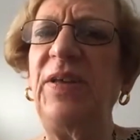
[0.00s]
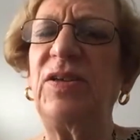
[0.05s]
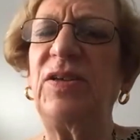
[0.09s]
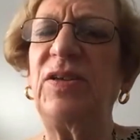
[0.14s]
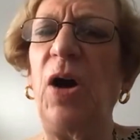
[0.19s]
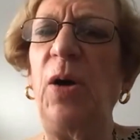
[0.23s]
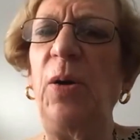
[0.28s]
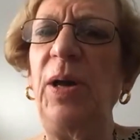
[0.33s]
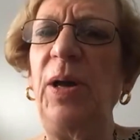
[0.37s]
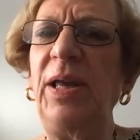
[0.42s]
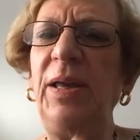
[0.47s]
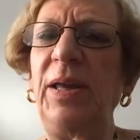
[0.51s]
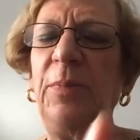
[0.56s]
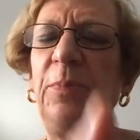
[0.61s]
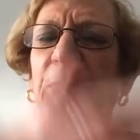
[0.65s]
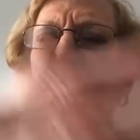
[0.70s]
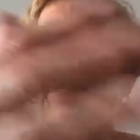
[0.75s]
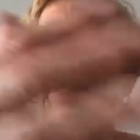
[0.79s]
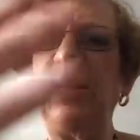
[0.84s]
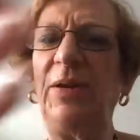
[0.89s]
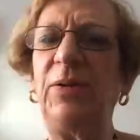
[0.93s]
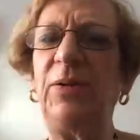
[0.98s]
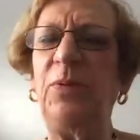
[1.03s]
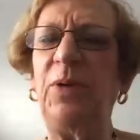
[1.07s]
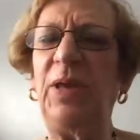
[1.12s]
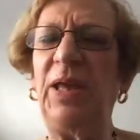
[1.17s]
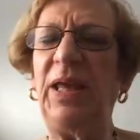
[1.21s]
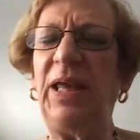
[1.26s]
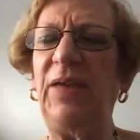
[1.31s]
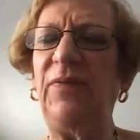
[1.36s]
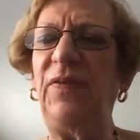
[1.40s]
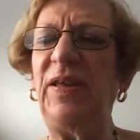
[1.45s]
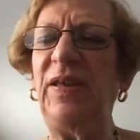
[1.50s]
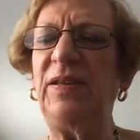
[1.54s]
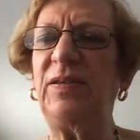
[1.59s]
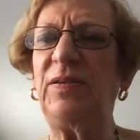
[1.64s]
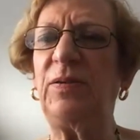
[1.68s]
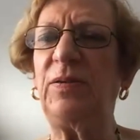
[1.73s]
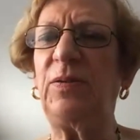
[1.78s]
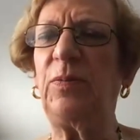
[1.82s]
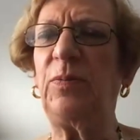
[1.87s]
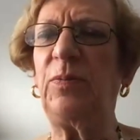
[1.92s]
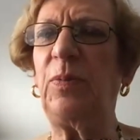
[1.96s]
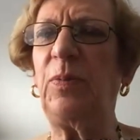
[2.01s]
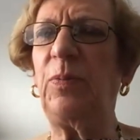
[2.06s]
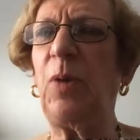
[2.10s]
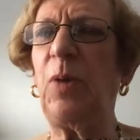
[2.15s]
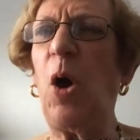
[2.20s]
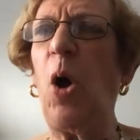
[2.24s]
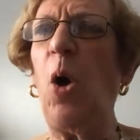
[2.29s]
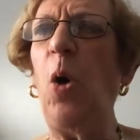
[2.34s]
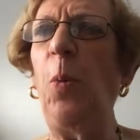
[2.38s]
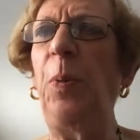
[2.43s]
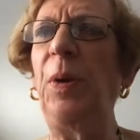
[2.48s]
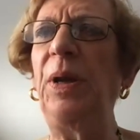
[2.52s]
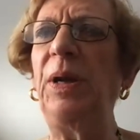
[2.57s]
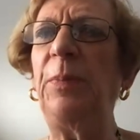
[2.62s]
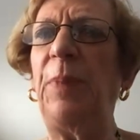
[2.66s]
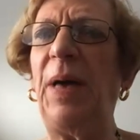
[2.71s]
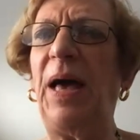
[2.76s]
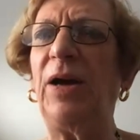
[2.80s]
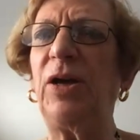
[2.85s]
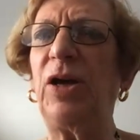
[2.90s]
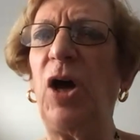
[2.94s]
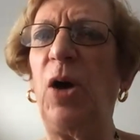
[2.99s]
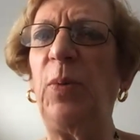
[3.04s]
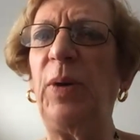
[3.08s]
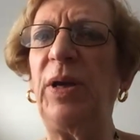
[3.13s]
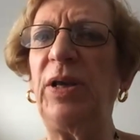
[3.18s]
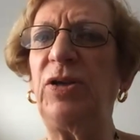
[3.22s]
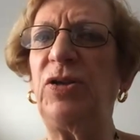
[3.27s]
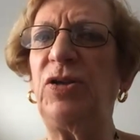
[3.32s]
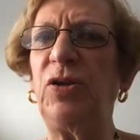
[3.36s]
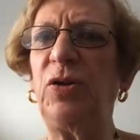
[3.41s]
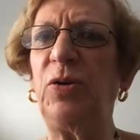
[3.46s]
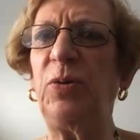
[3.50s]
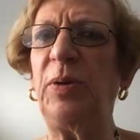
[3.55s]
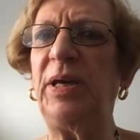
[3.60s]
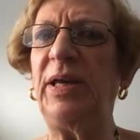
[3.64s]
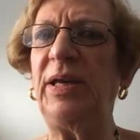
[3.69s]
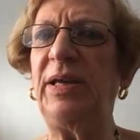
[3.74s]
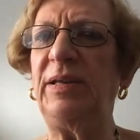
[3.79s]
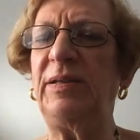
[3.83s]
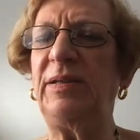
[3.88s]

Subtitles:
he's going, but if he's open about going to